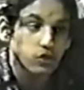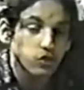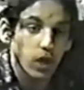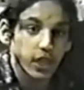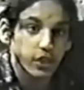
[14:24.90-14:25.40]

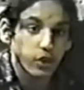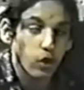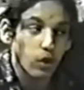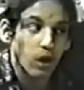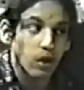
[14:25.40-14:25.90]
toilet,
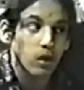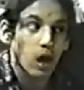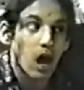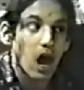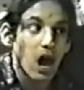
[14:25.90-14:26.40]

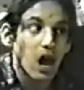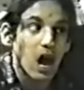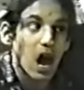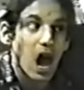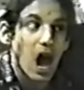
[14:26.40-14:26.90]

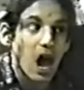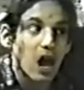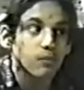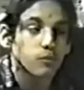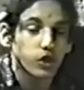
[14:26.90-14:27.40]

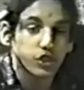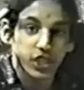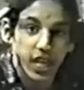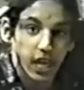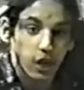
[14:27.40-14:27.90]
or you
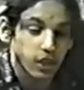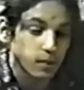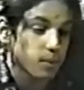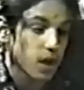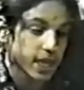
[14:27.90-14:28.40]
shake it out in
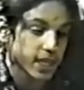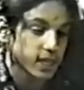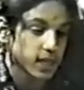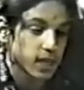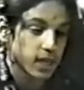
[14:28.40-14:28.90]
a bucket,
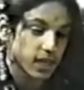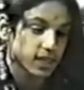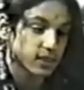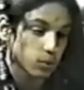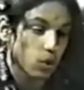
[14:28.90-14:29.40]

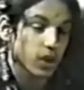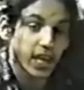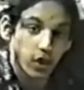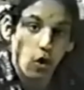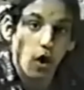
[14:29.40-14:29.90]
because it will
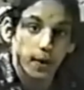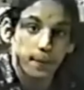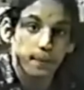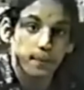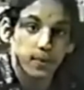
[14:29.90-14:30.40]
get caught.
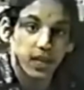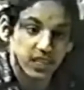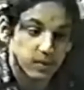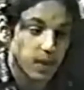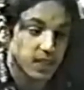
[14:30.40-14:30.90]

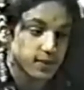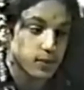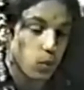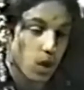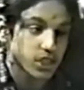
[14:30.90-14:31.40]
It's best if
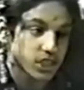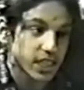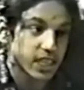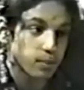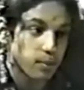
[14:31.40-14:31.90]
you wash
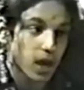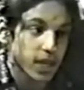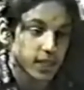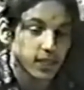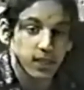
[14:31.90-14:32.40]
it in a
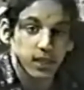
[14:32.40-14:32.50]
bucket.